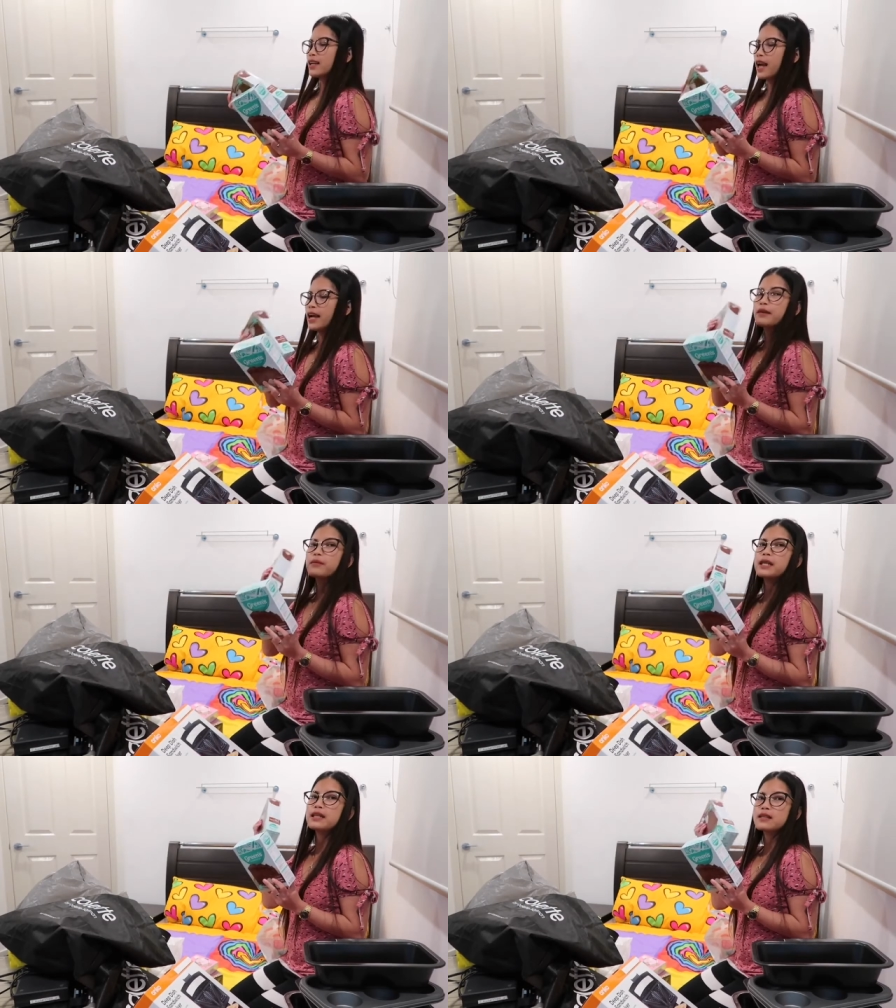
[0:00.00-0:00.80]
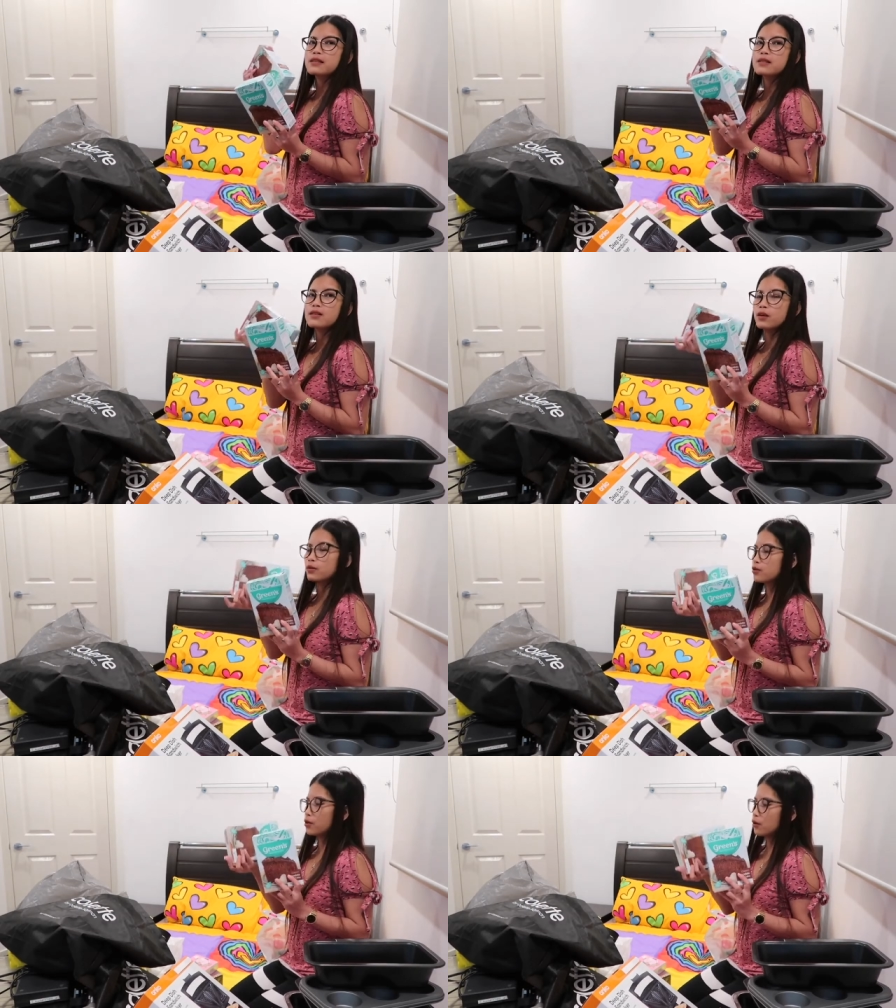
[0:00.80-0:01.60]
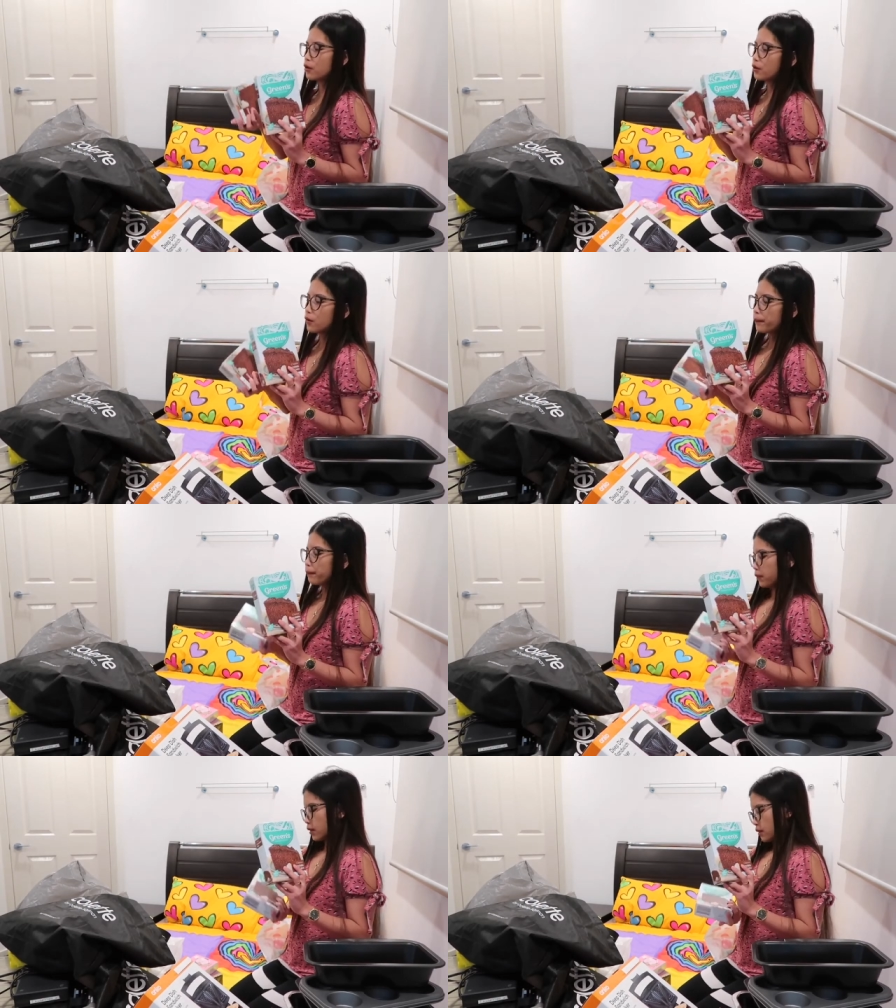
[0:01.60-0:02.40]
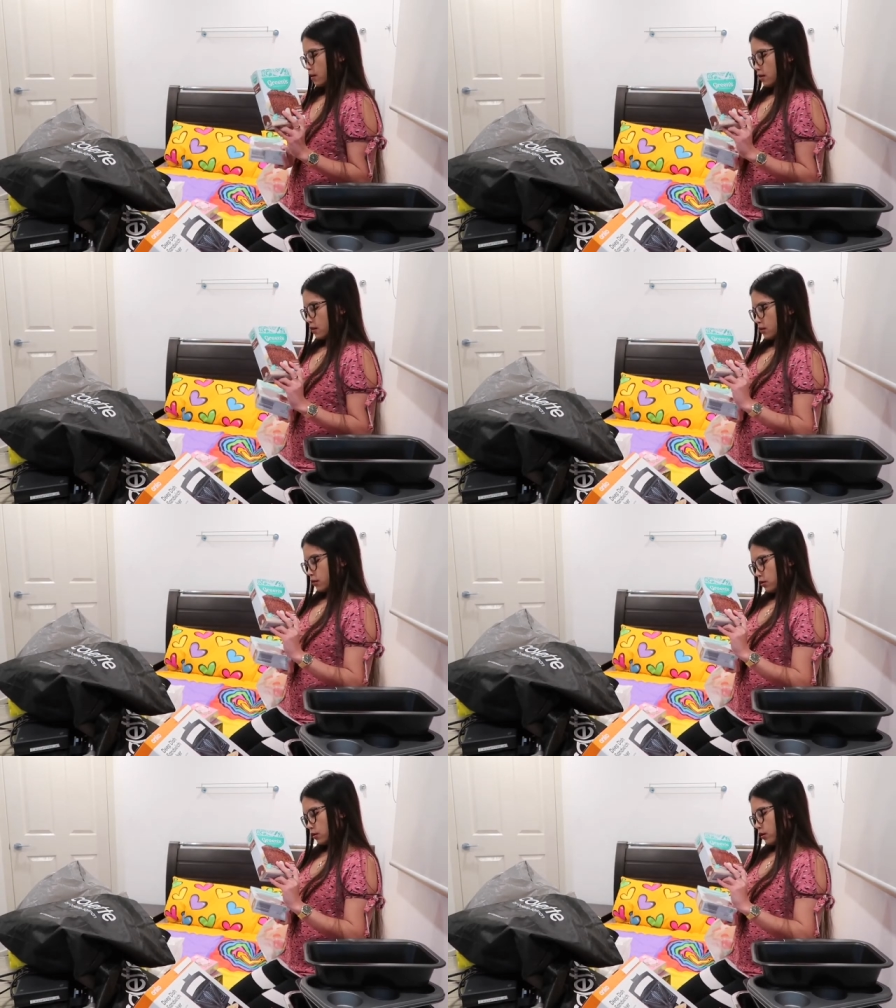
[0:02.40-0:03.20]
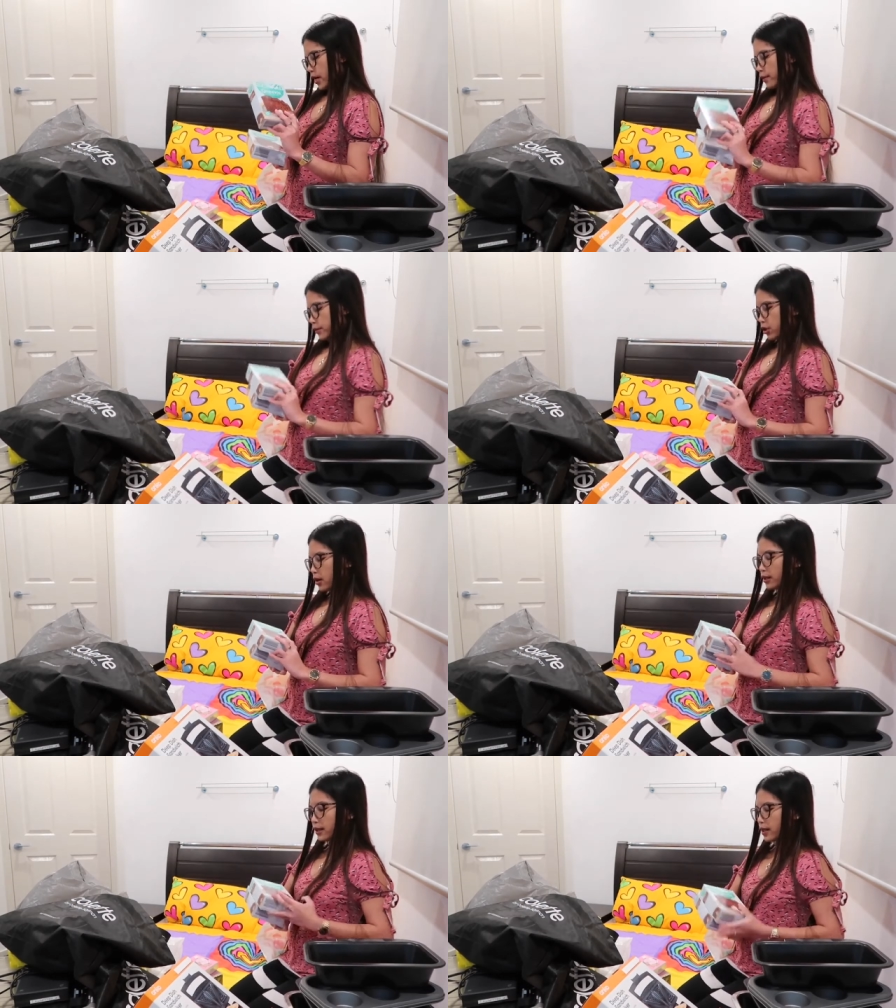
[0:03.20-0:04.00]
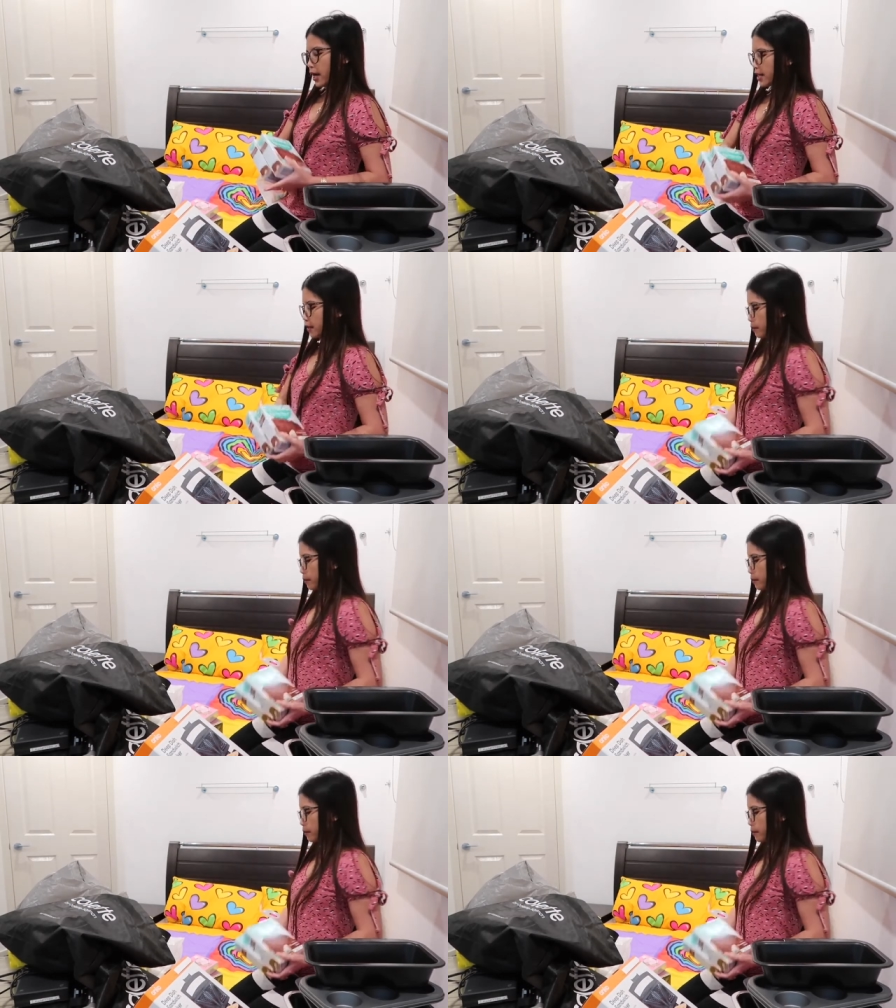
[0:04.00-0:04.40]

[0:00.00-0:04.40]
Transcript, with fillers: cake mix. So two chocolate cake